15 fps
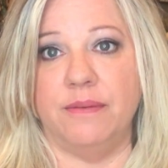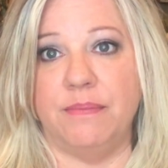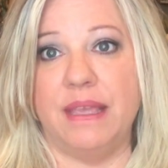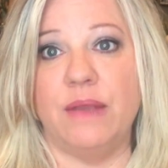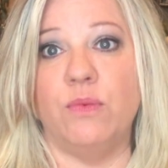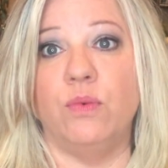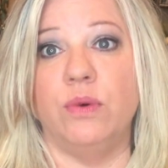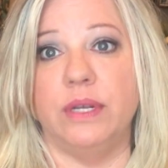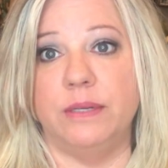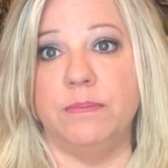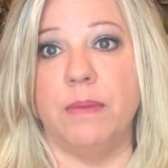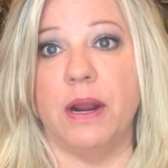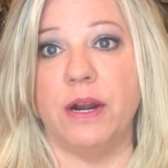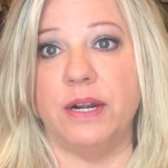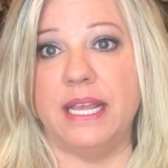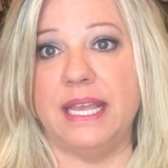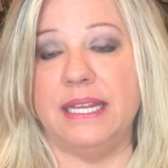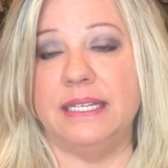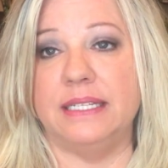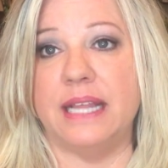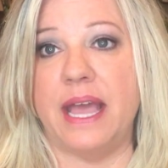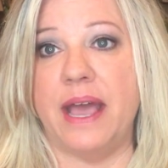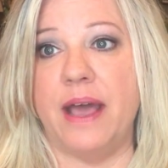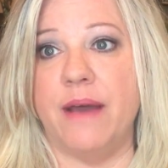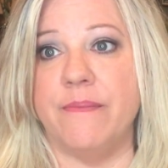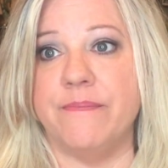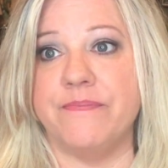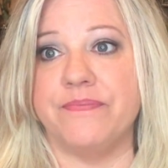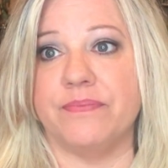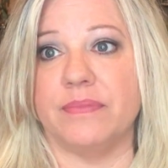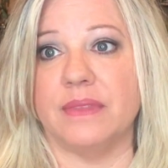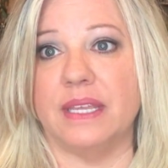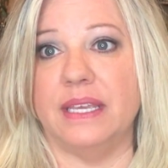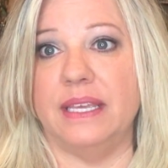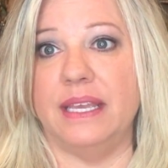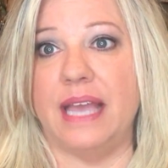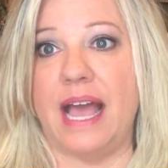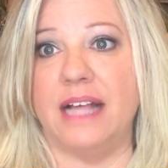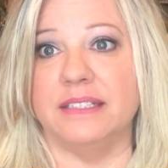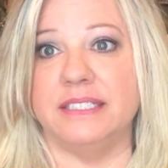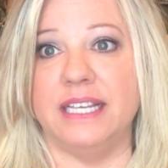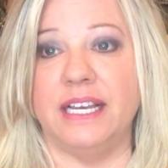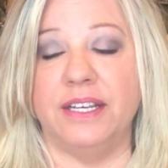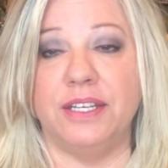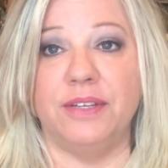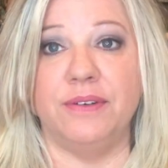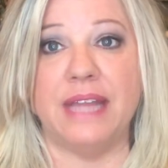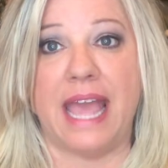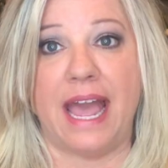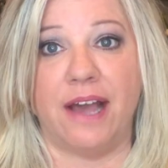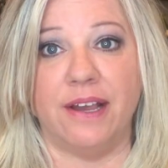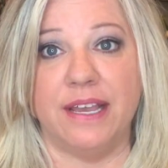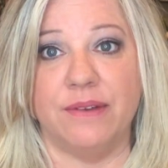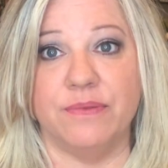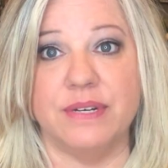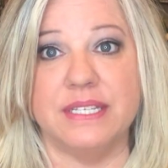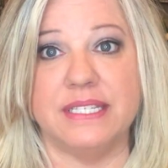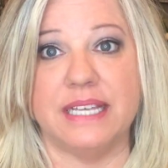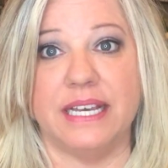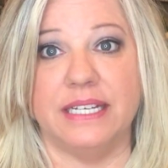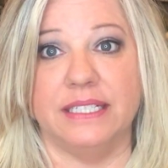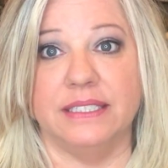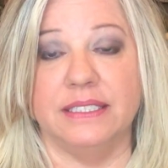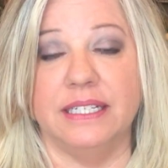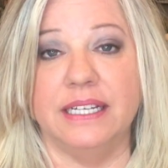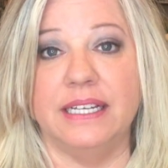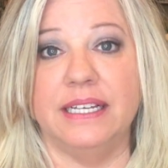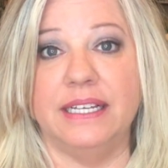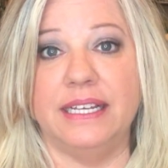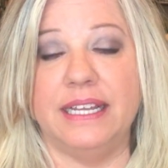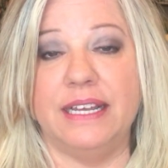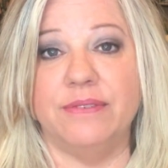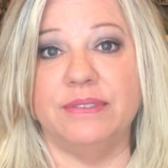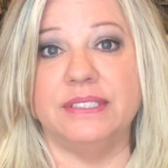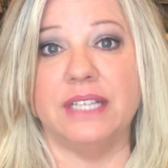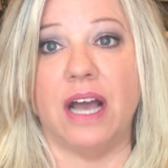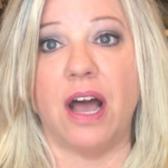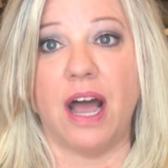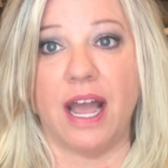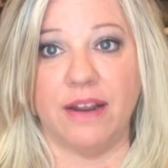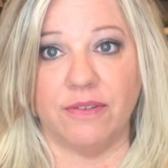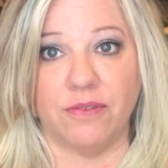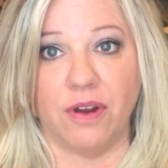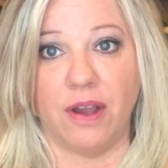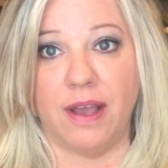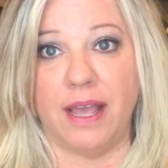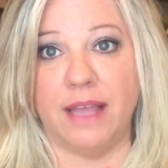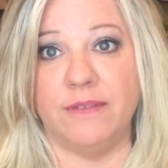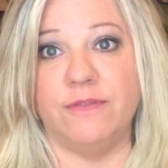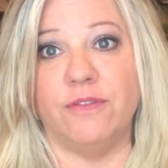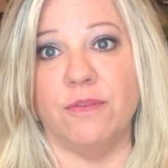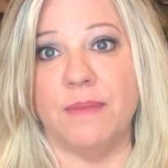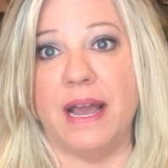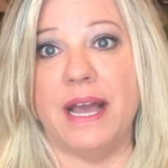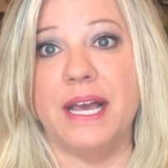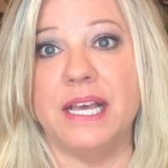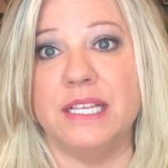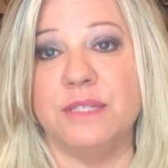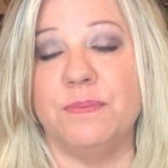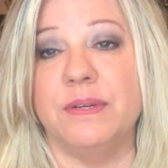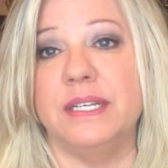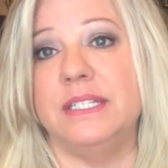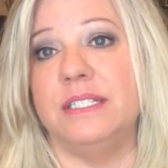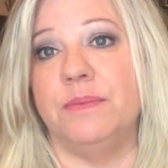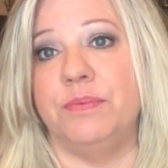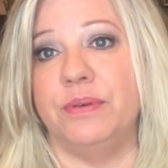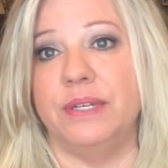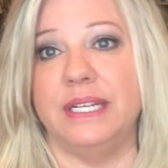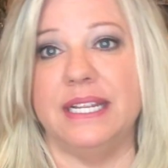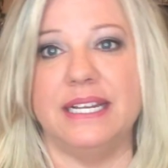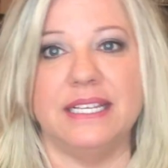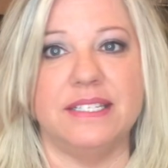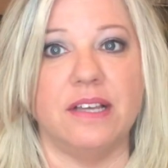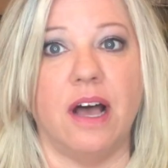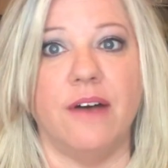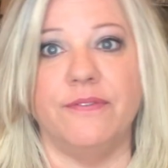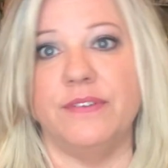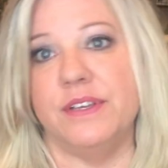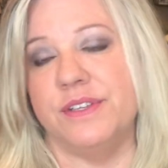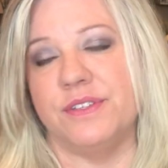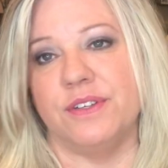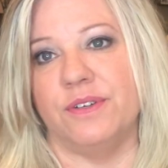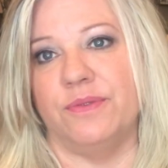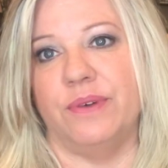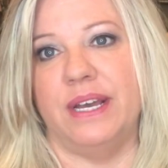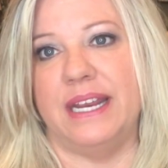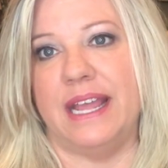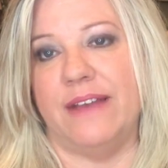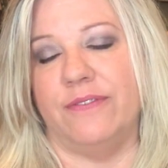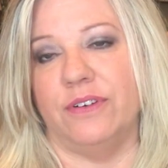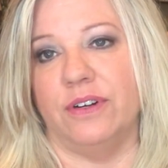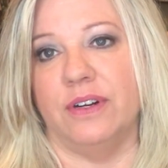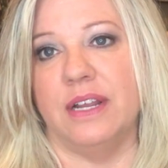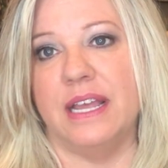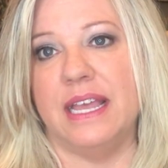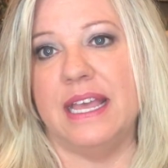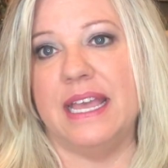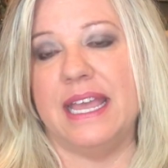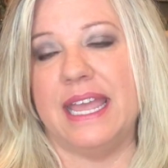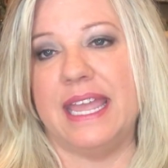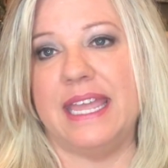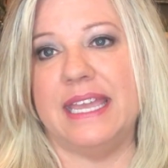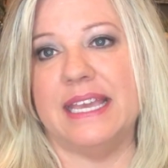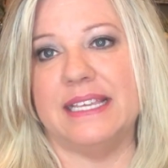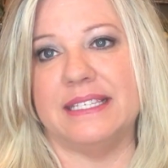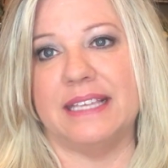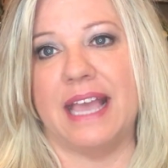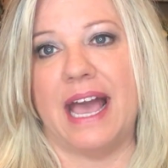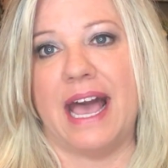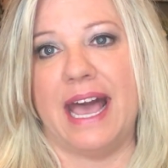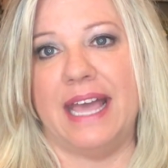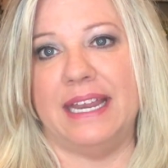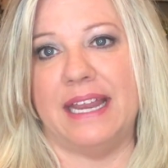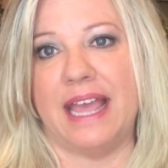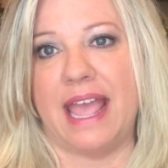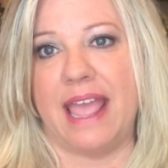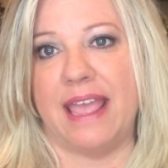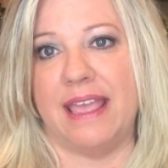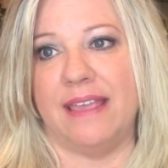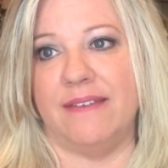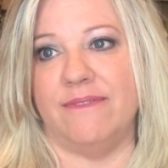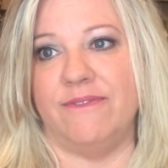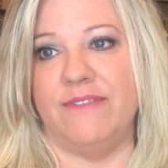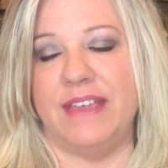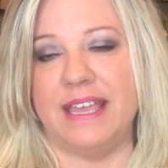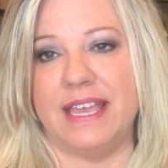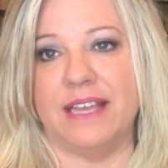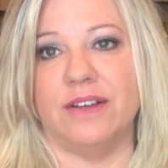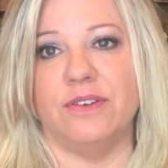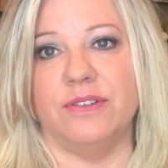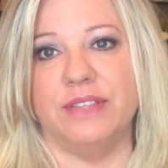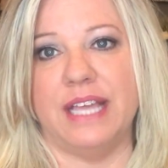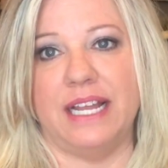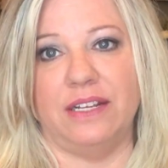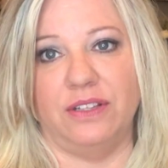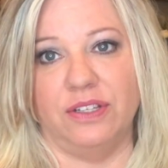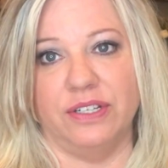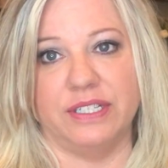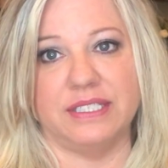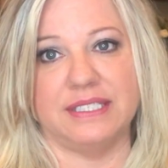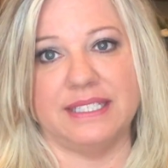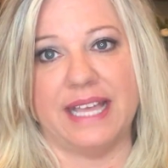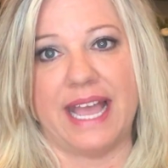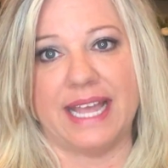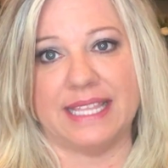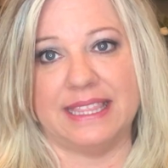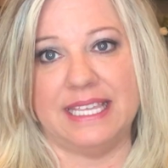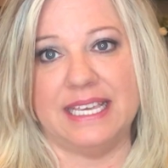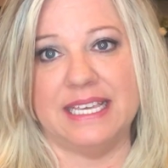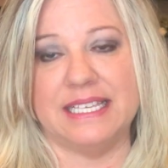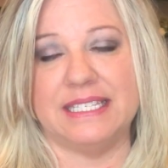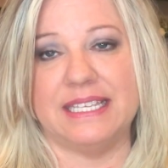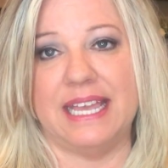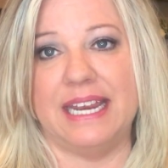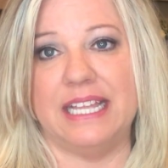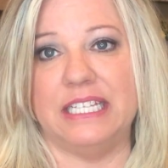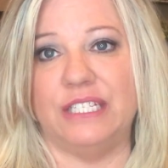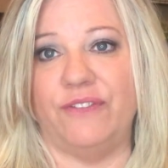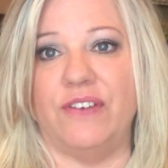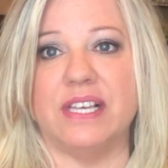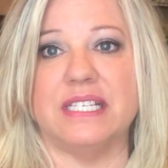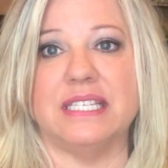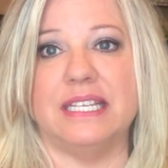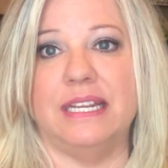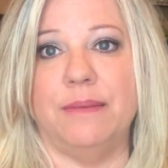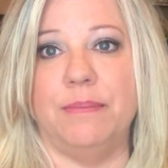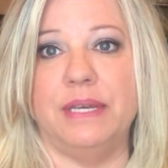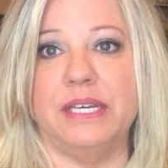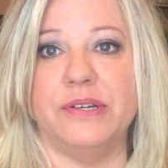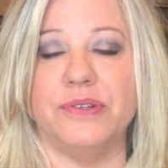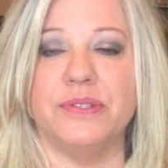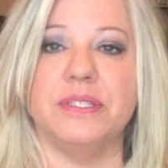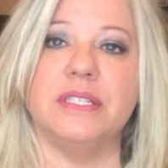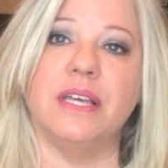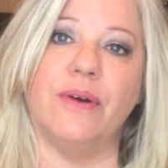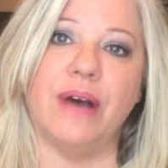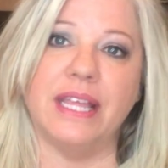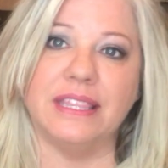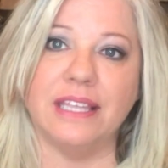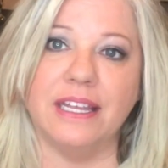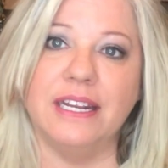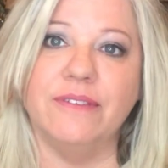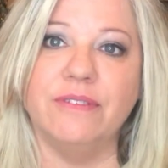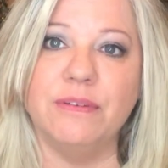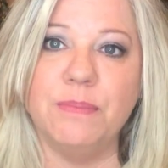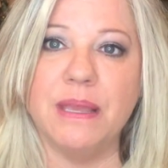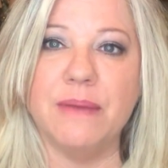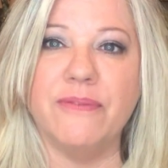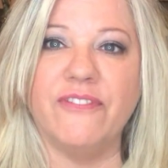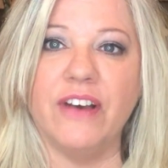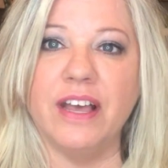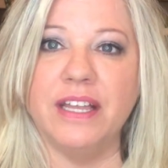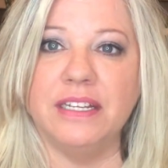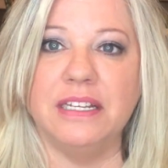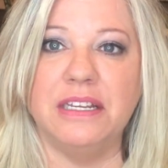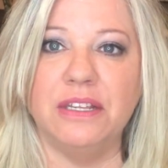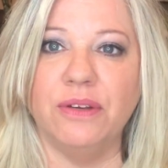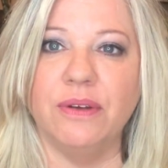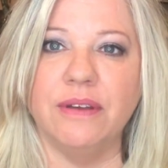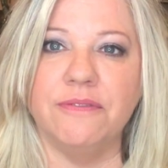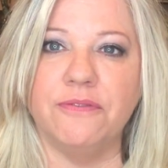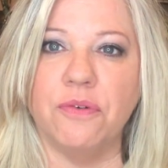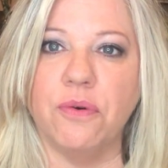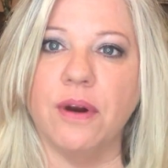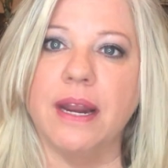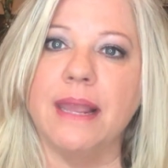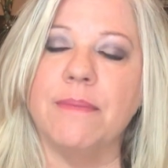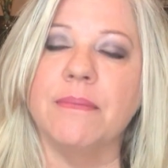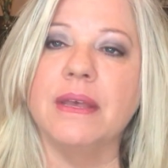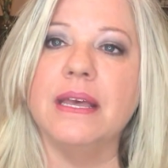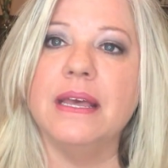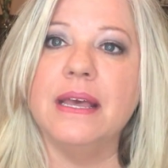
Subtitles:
me wood burning. I'll tell you now, it was a hot rod for my husband to put in his office or whatever. He has got a vehicle that looks like this that he's fixing to build, so I thought it would be fun to do it for him.